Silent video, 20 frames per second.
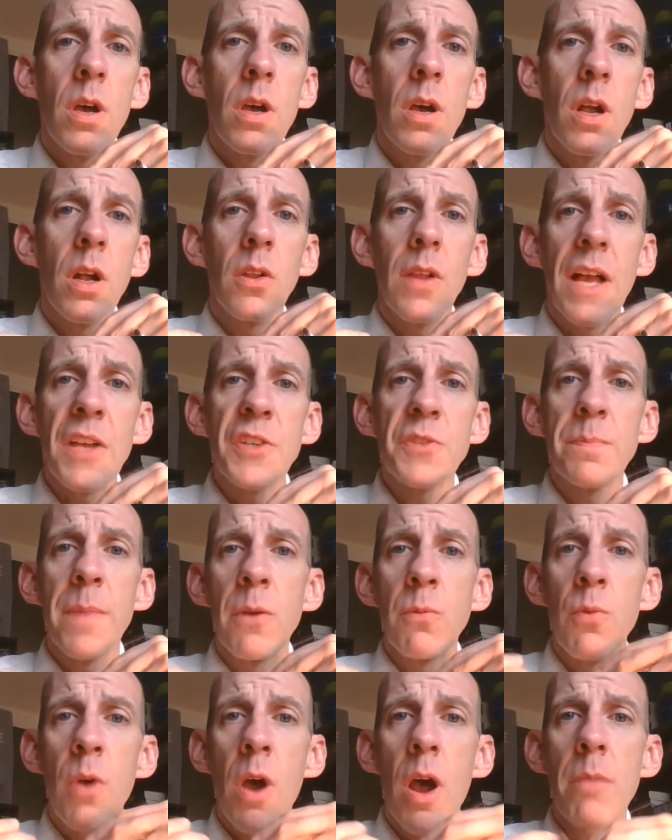class by
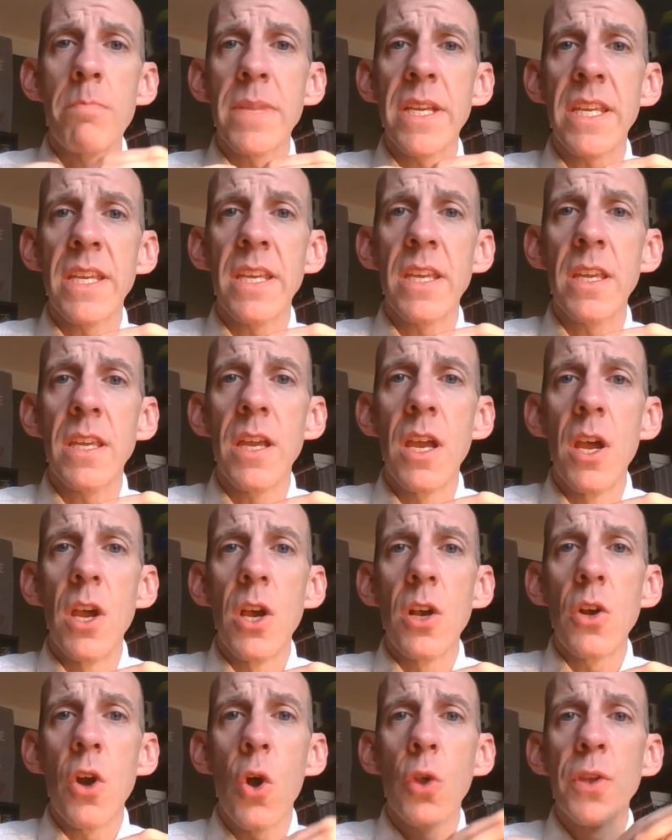Rob McKee
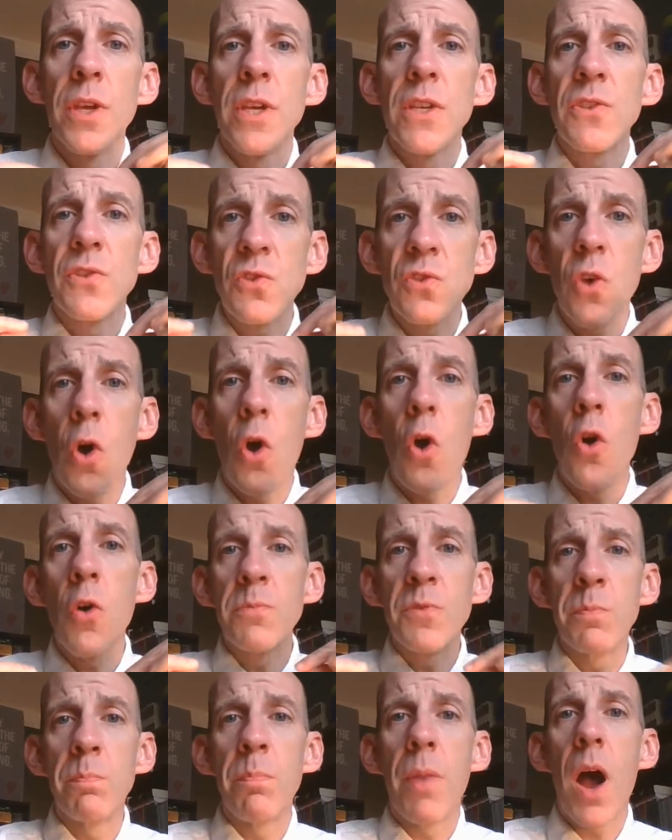called
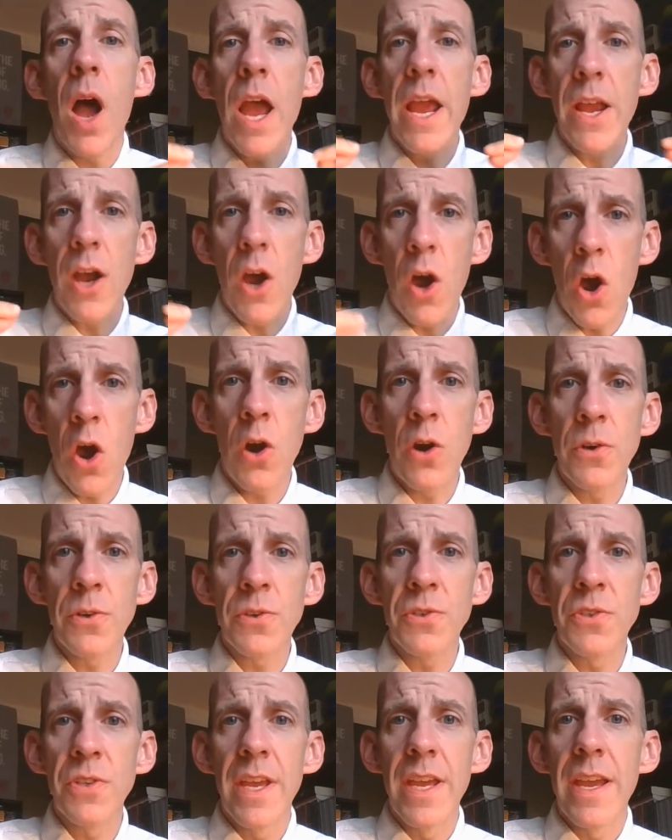Psalms by
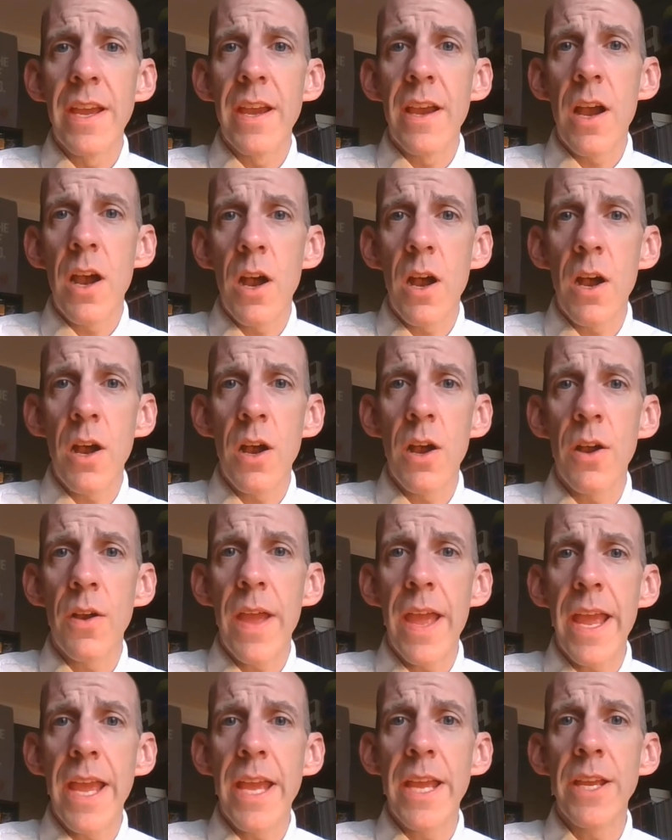Heart,
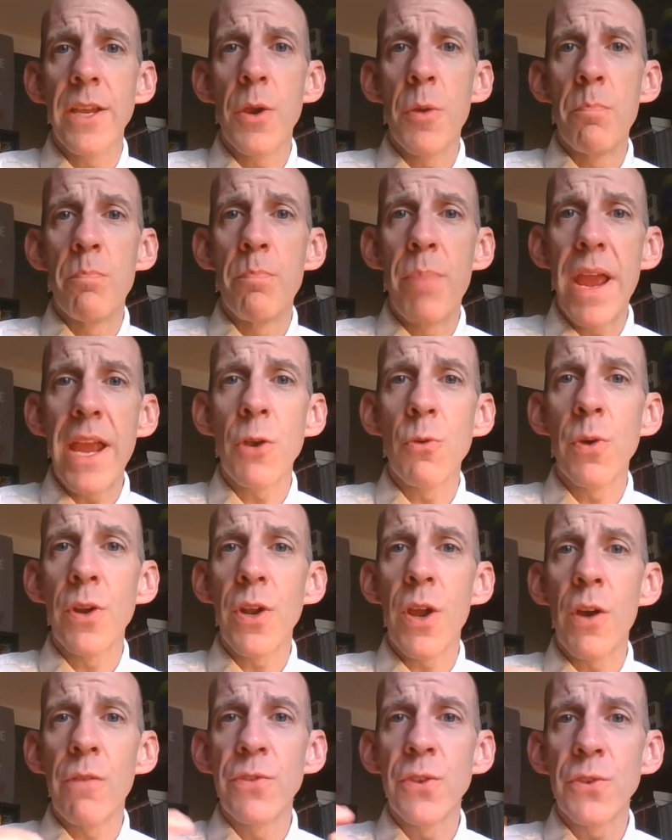a banquet
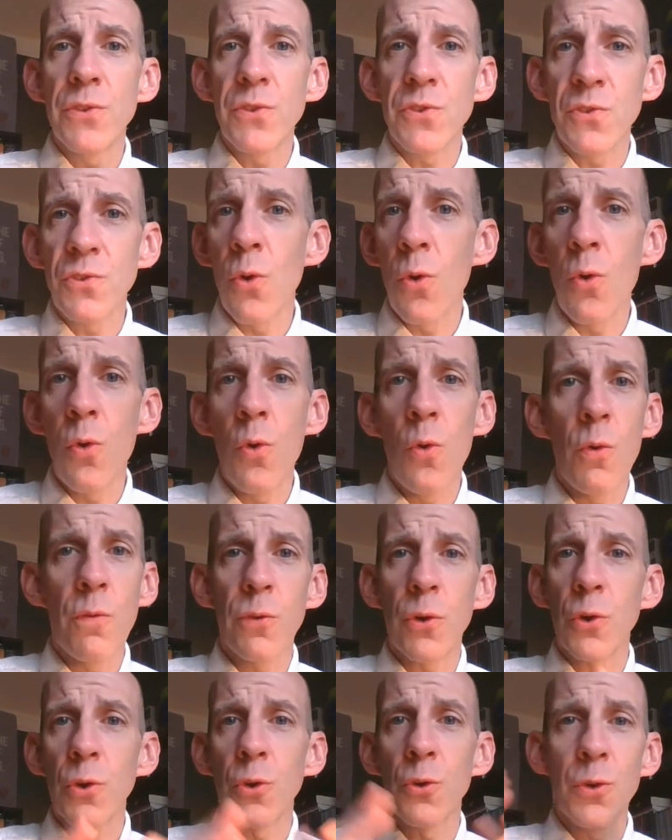of the soul
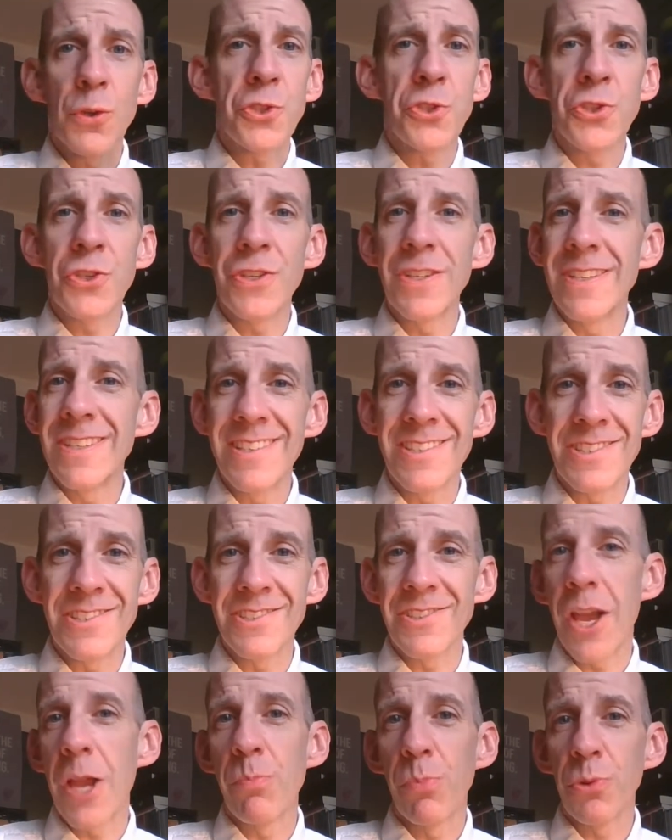for Christian
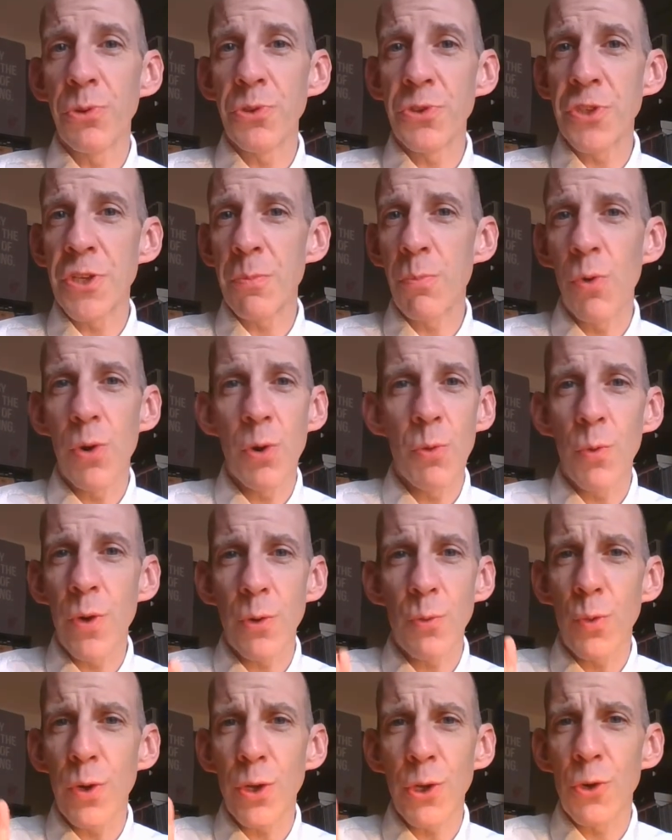discipleship. What
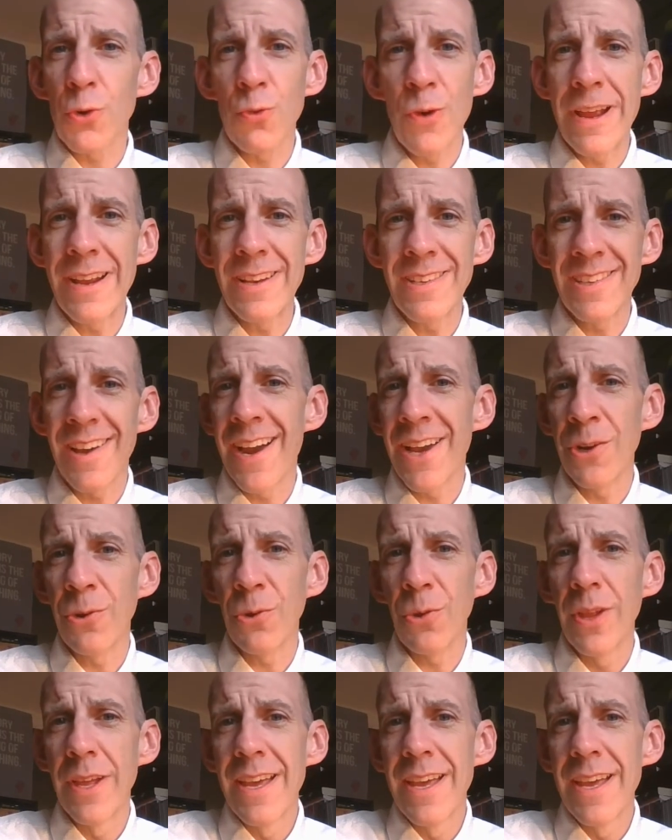a great title.